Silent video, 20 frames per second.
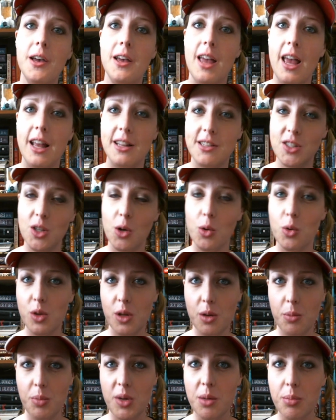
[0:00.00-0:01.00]
And so
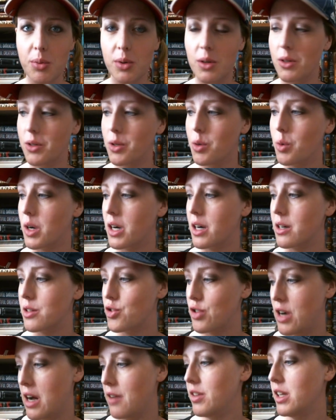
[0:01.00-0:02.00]
the people who are
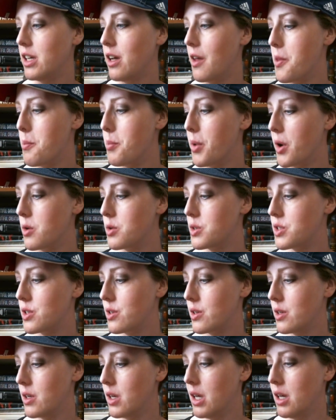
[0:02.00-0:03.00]
traveling on the
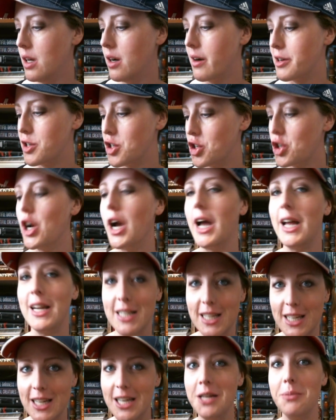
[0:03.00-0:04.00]
boat are trying
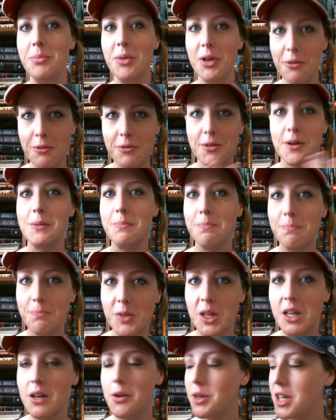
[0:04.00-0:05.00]
to keep it from,
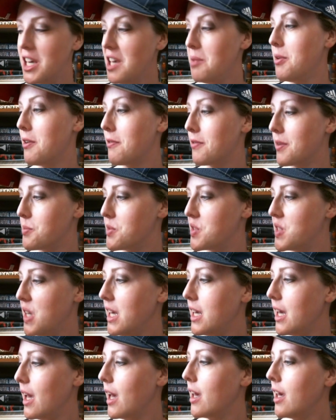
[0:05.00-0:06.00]
you know, keep it from
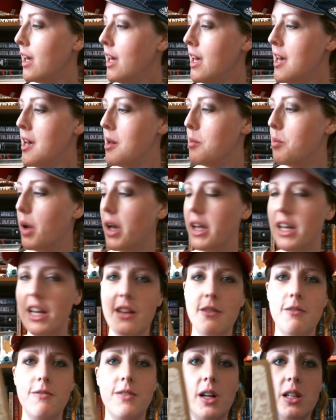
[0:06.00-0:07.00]
sinking. But
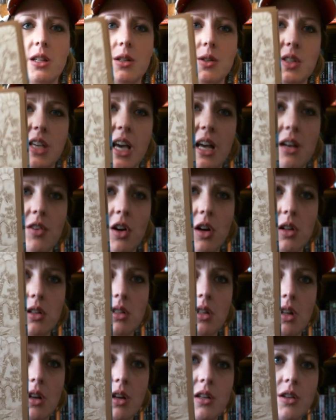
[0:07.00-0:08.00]
it follows kind of all
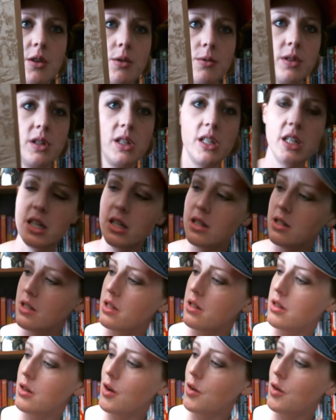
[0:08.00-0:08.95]
along Newfoundland and